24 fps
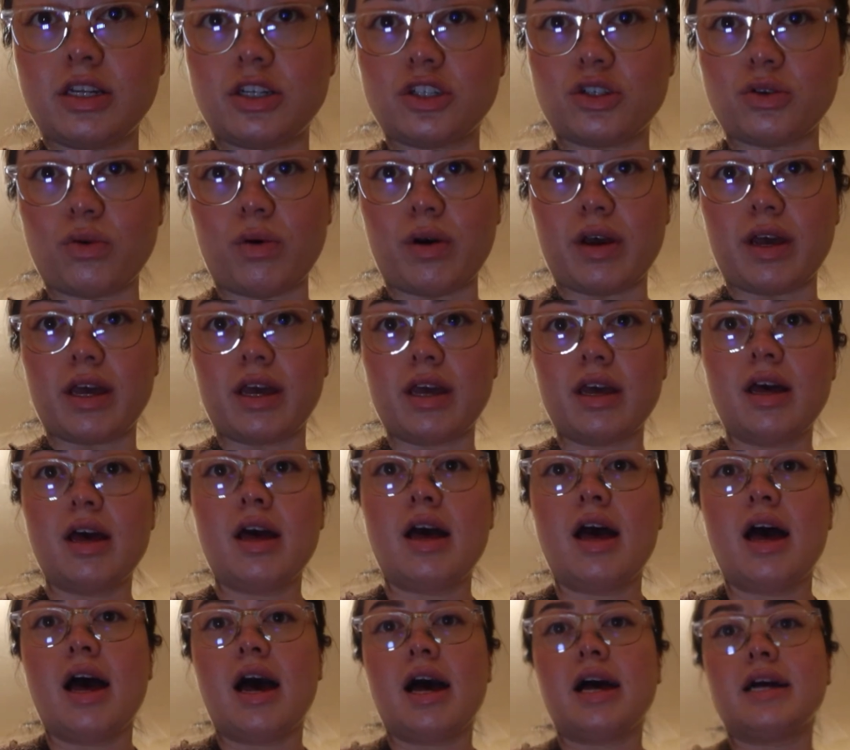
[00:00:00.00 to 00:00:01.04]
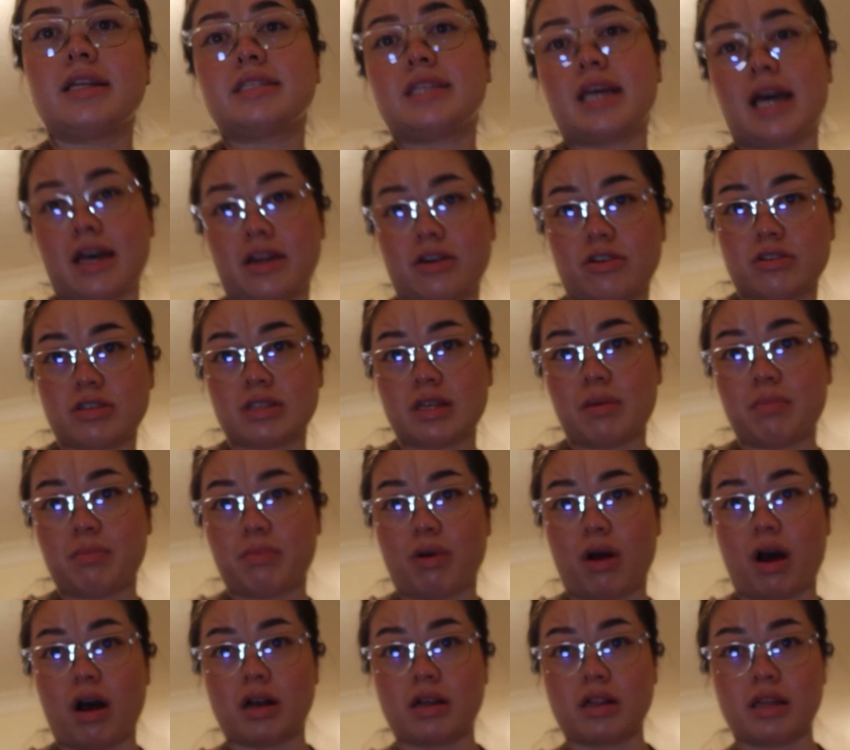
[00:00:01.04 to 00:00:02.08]
enjoy tender stem
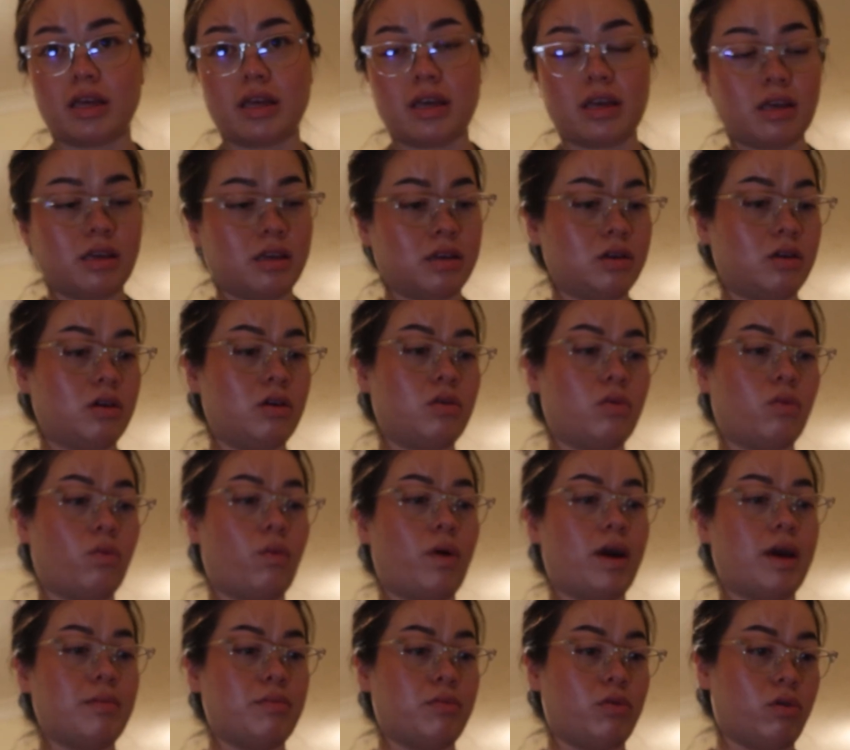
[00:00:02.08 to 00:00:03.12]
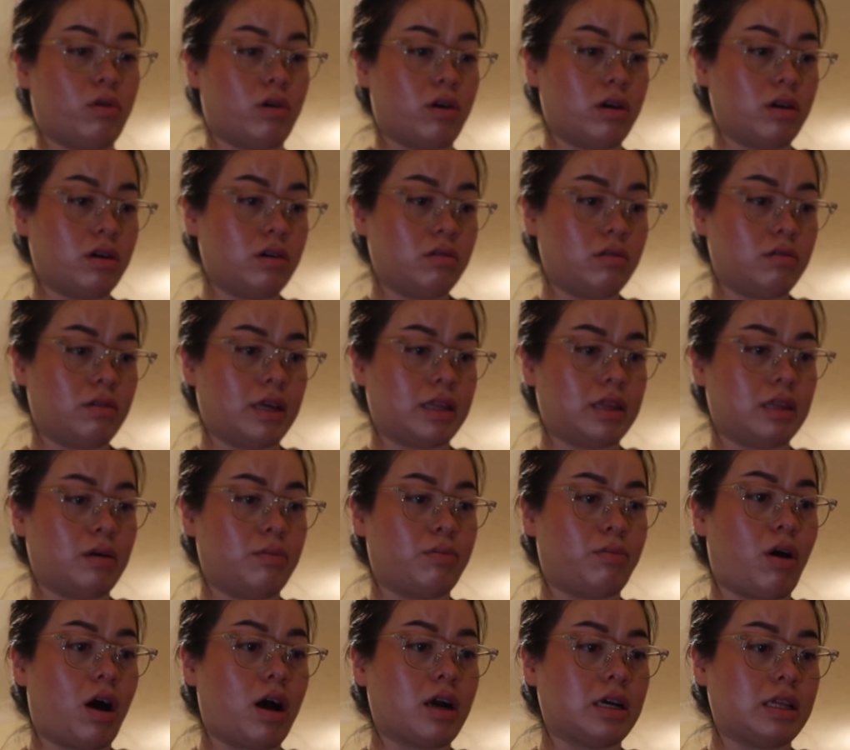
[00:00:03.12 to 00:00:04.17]
broccoli way more, like the
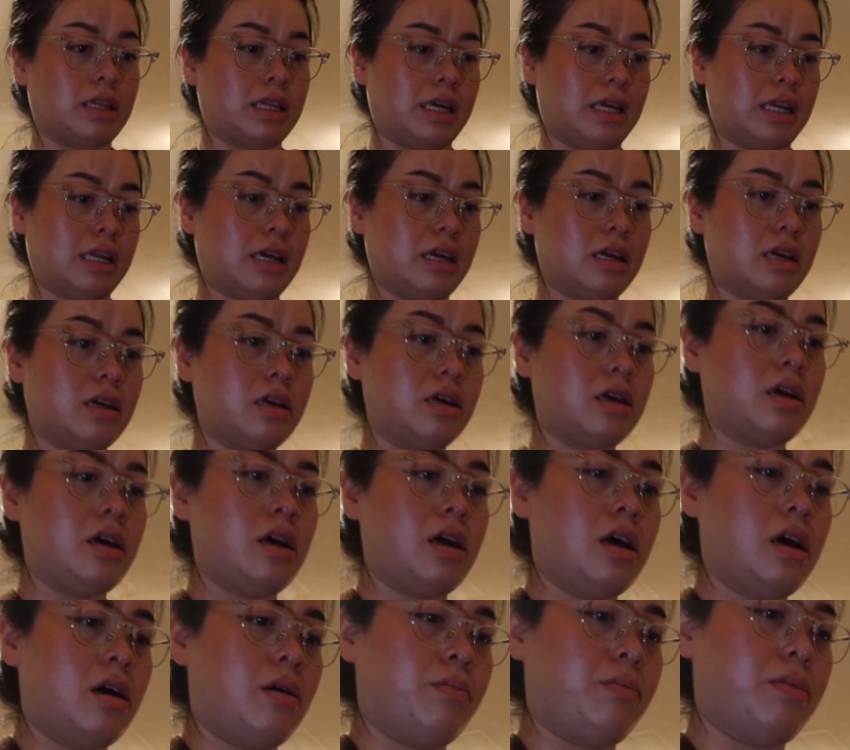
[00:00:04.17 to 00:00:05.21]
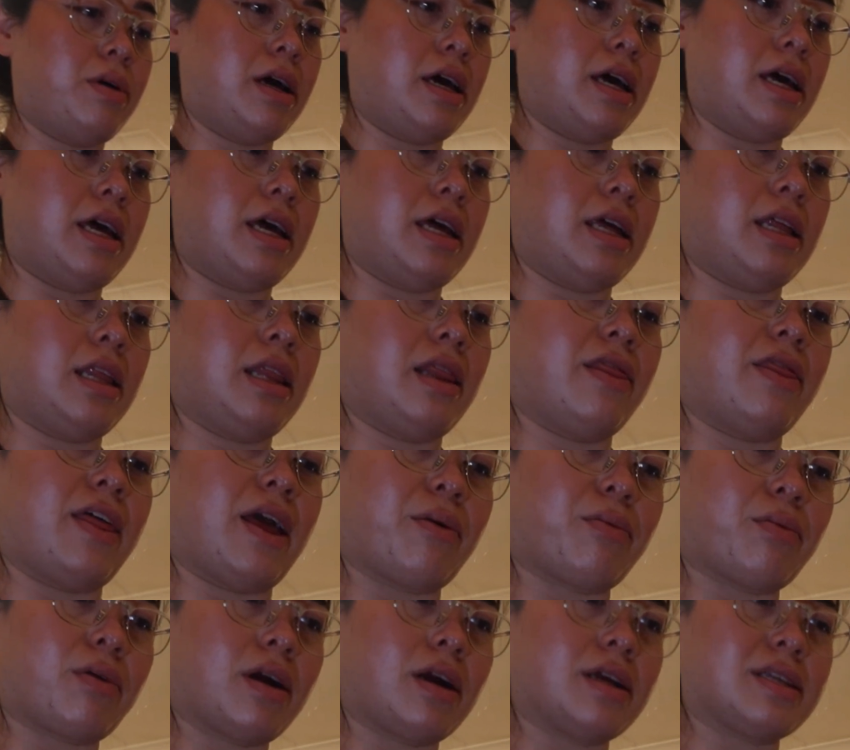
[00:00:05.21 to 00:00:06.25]
broccolini, but
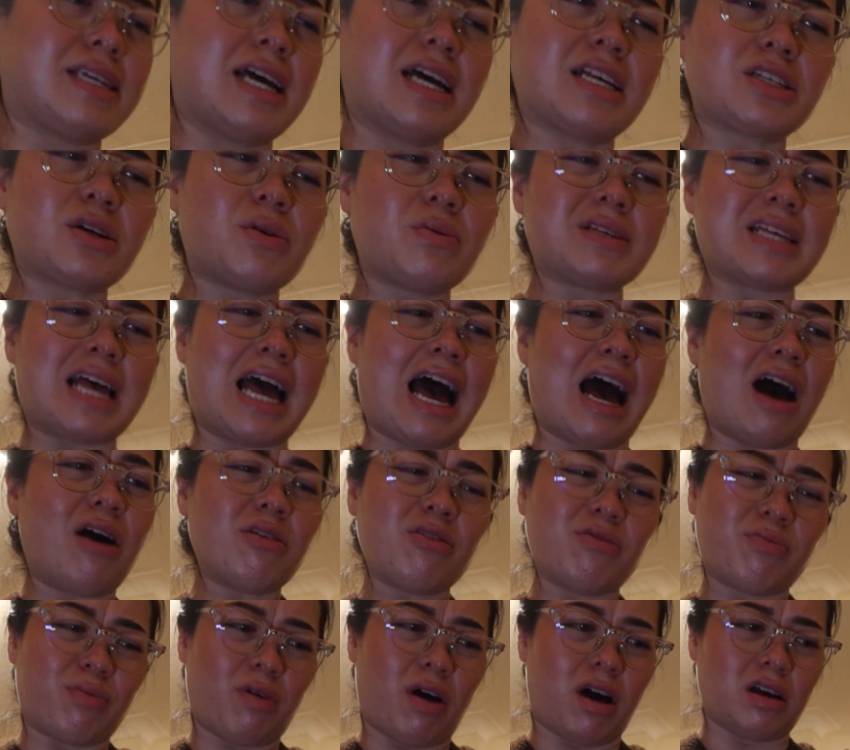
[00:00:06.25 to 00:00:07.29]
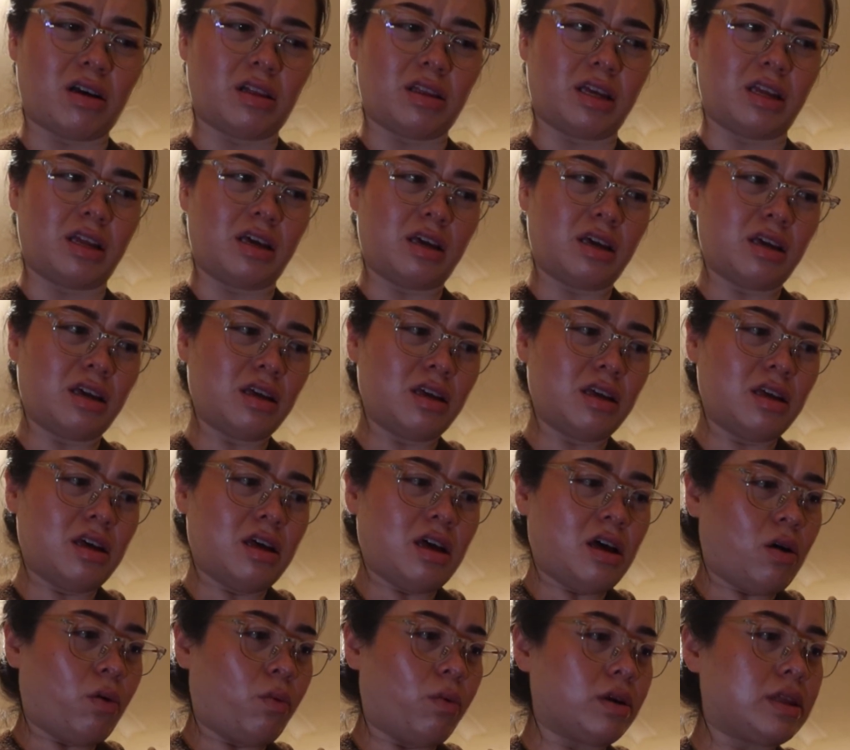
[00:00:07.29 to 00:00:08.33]
Tesco was out of broccolini.
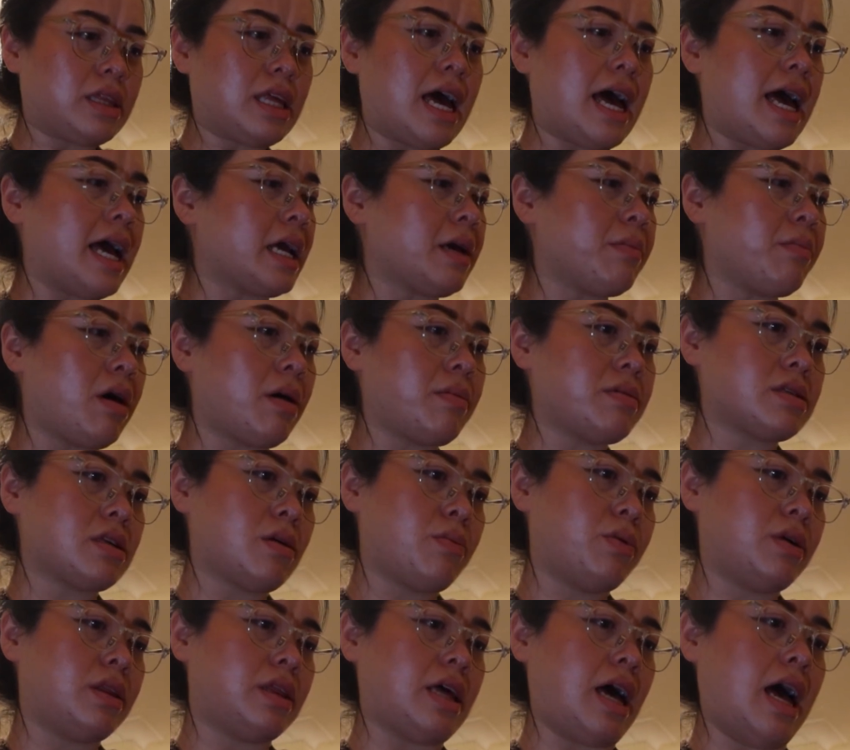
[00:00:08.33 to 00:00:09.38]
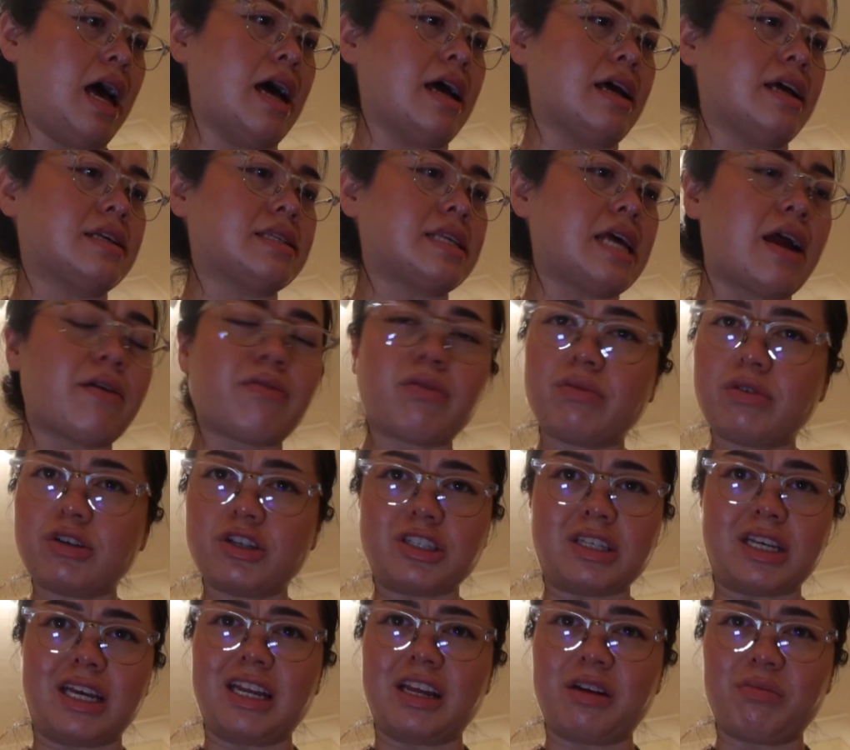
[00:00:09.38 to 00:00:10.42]
What the heck and Bob is up with that? Is everyone
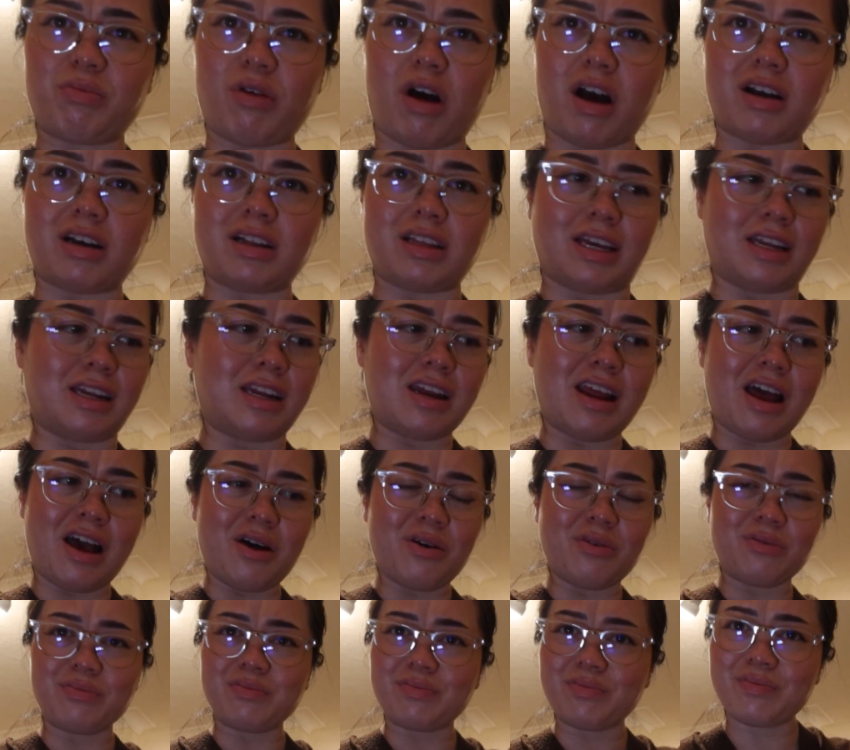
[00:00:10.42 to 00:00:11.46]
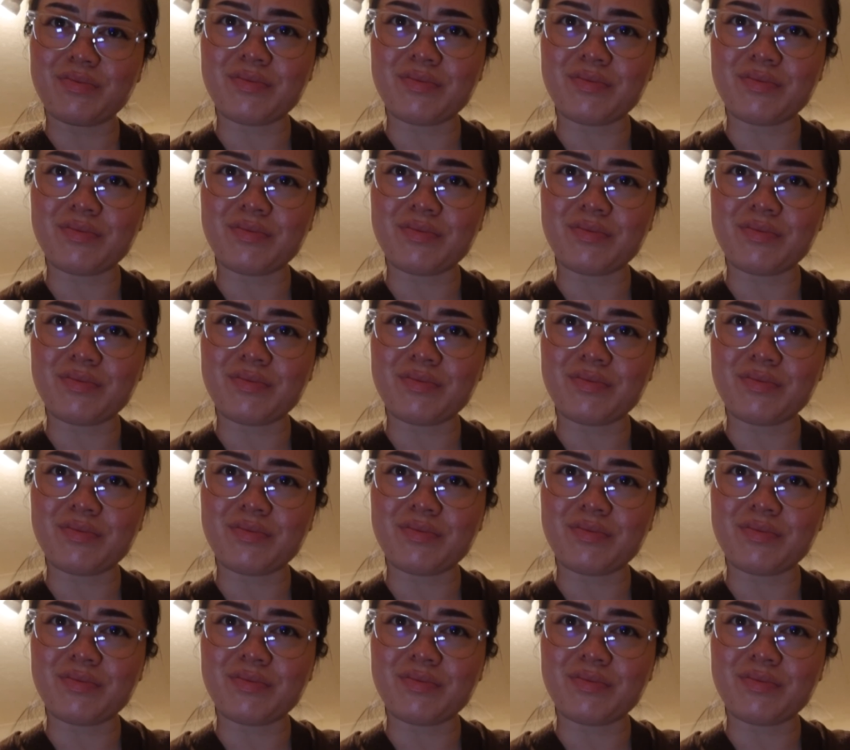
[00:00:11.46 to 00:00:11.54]
just eating broccolini now?